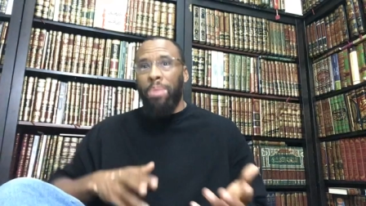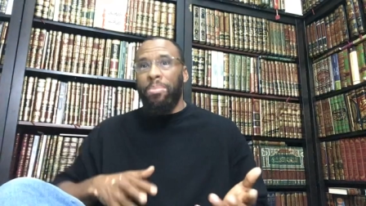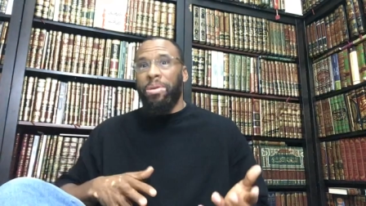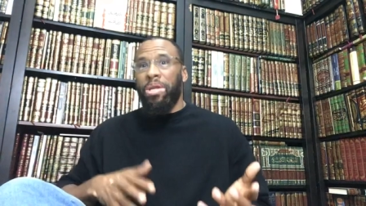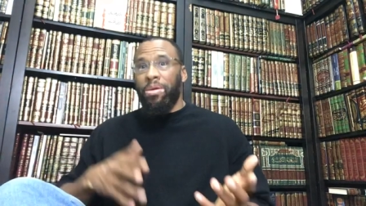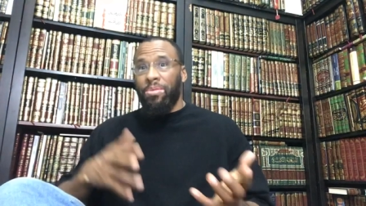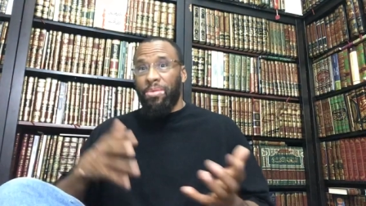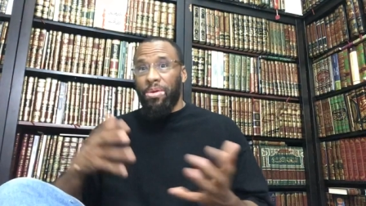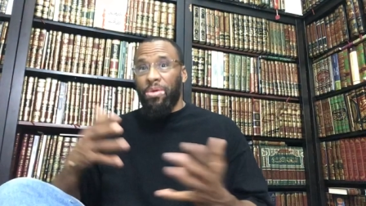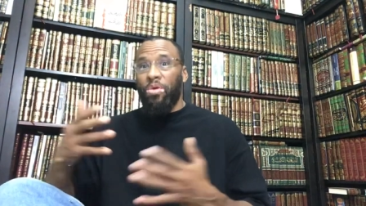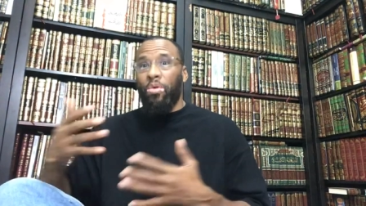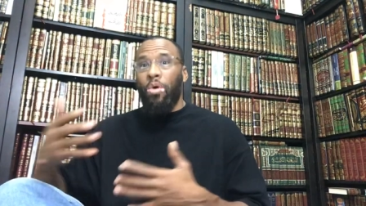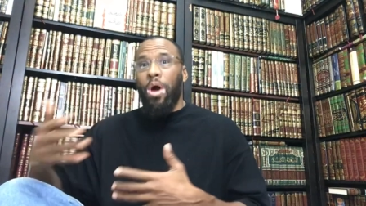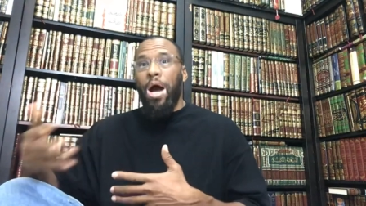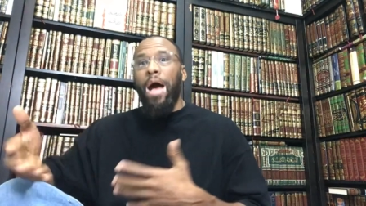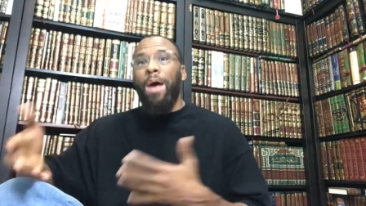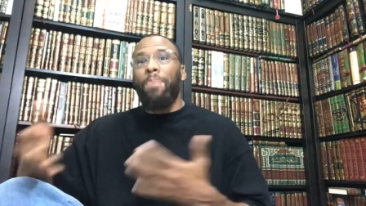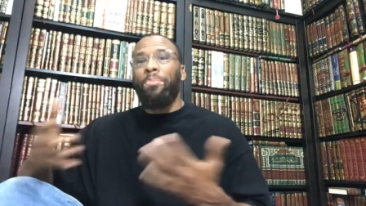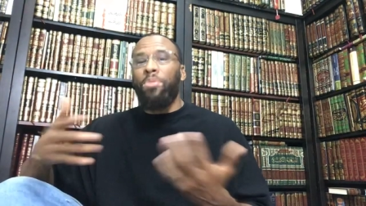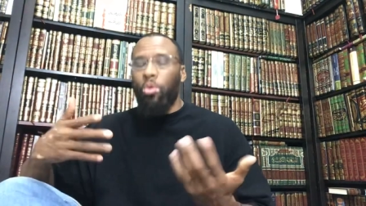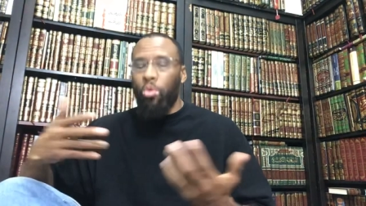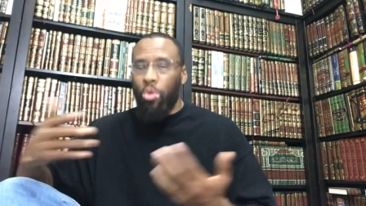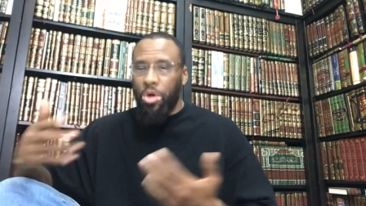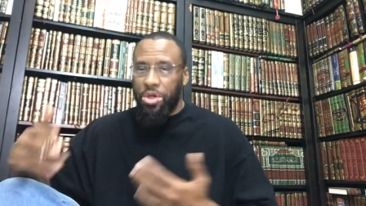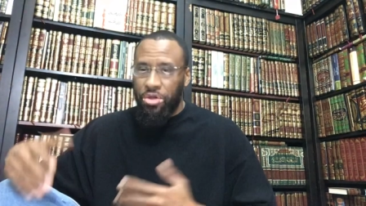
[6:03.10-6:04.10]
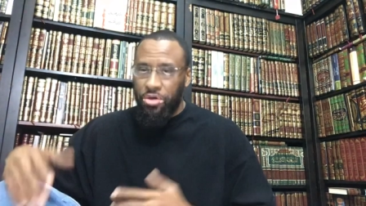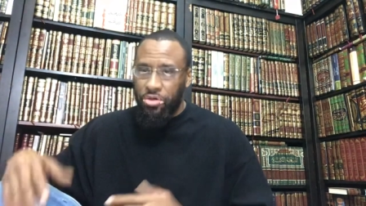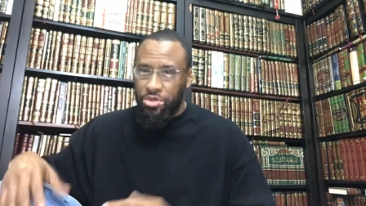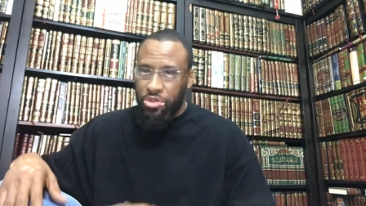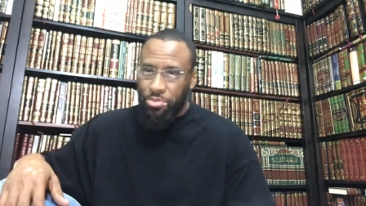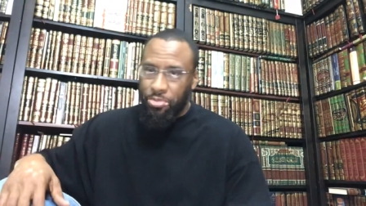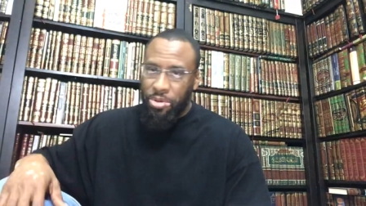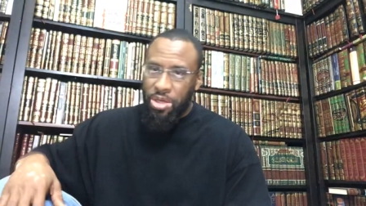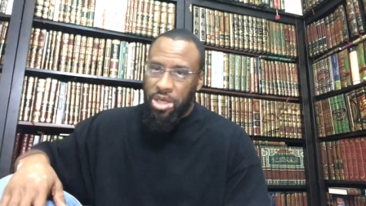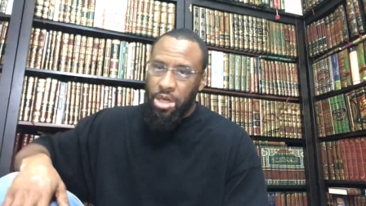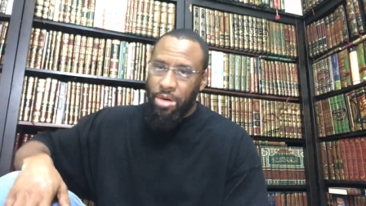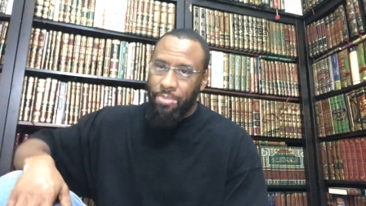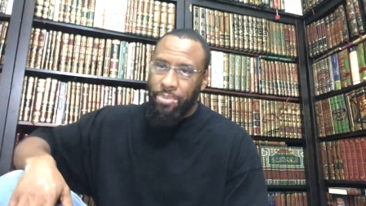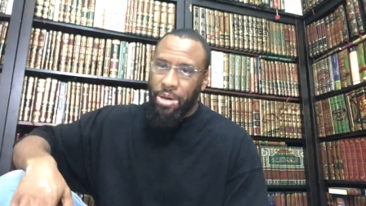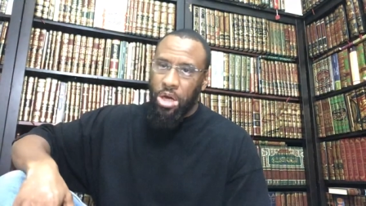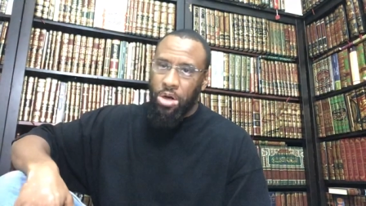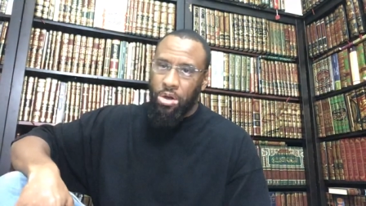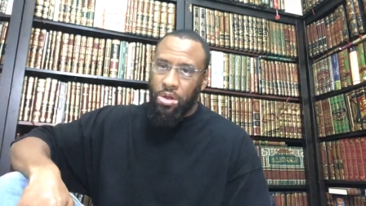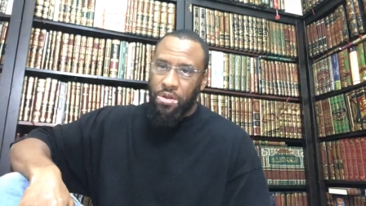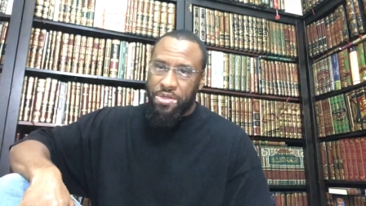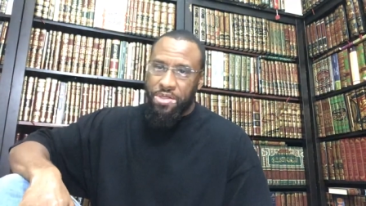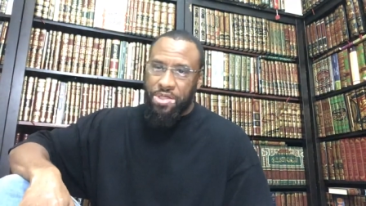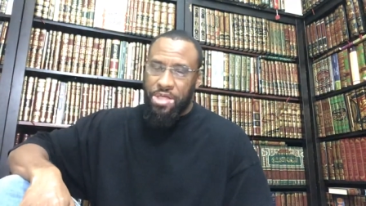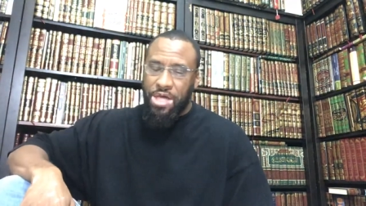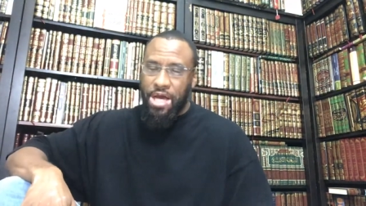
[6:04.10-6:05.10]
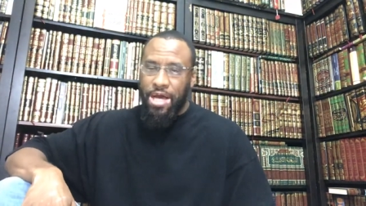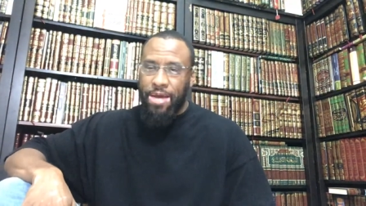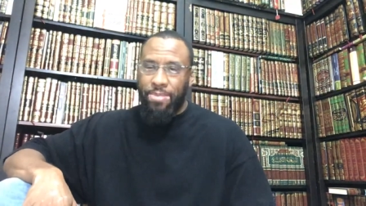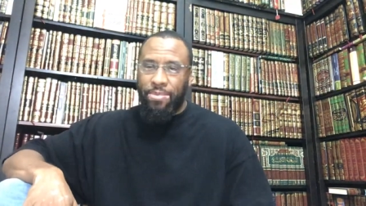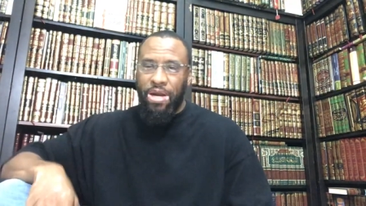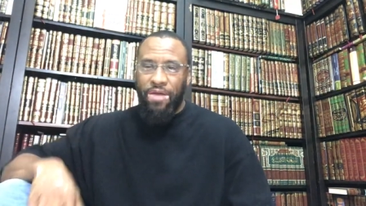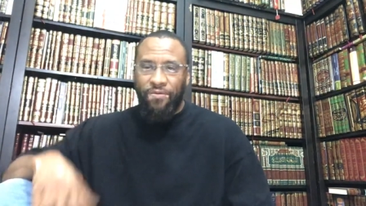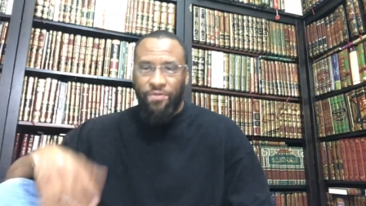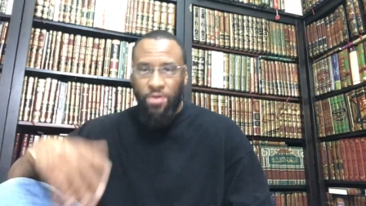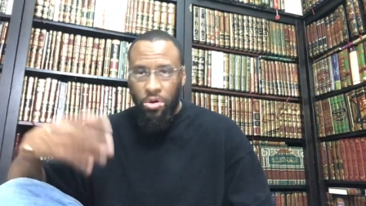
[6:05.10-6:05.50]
Muhammad ibn Abdul Wahhab, the one you're speaking about all the time.